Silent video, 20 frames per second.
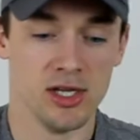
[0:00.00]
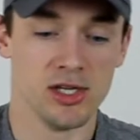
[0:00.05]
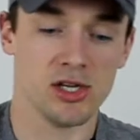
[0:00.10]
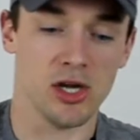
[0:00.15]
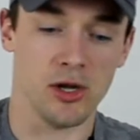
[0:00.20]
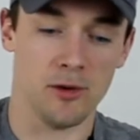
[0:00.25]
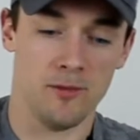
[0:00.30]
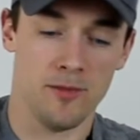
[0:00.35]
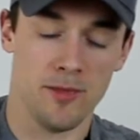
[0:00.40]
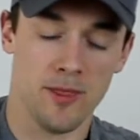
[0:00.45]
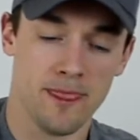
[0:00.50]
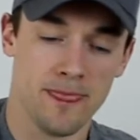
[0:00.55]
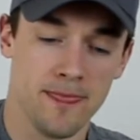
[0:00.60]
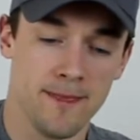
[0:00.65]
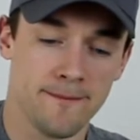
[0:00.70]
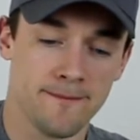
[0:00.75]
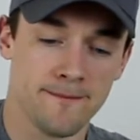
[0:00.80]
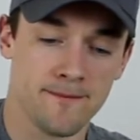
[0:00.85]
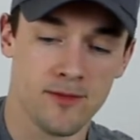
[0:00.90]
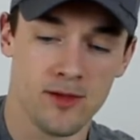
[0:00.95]
So
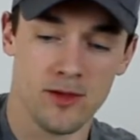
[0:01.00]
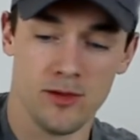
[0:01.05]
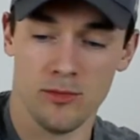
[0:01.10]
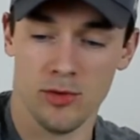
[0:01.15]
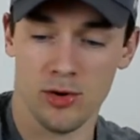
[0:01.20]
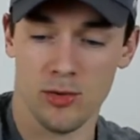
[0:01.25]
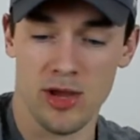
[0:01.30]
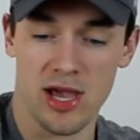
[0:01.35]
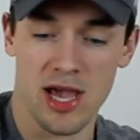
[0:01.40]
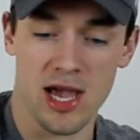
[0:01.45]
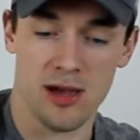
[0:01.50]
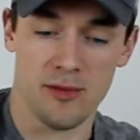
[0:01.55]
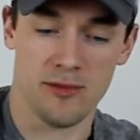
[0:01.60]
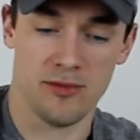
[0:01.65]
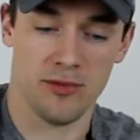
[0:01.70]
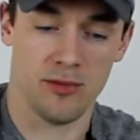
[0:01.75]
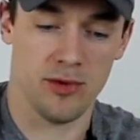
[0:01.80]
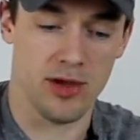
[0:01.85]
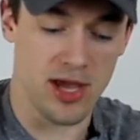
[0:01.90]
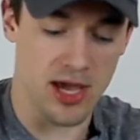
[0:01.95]
what do we
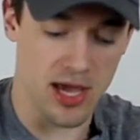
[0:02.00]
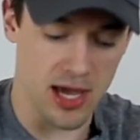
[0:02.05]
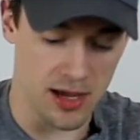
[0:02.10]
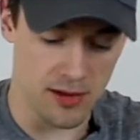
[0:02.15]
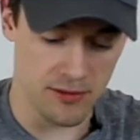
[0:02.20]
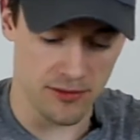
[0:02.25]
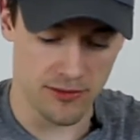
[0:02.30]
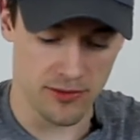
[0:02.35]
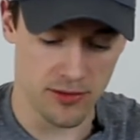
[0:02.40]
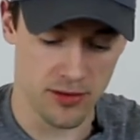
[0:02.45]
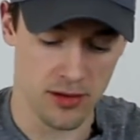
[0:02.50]
have? We have